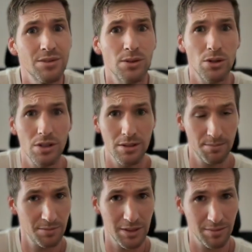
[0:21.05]
for
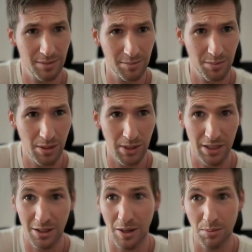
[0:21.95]
probably a
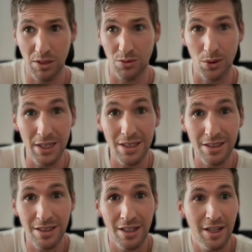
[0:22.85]
couple of weeks.